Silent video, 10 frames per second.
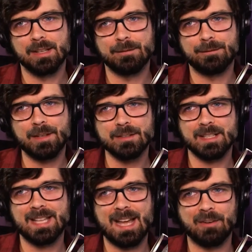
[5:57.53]
It feels
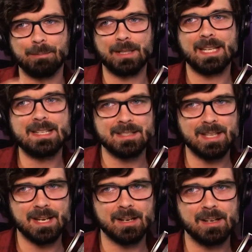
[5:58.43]
like they have a place
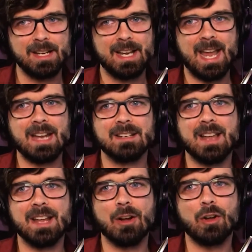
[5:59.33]
there, and
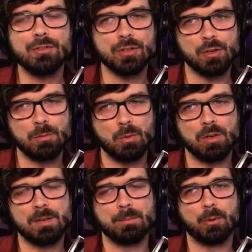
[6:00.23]
also
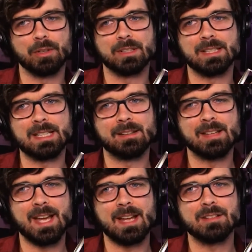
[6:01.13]
more importantly
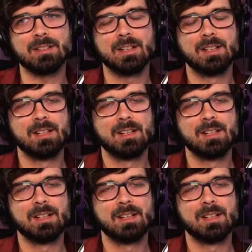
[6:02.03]
that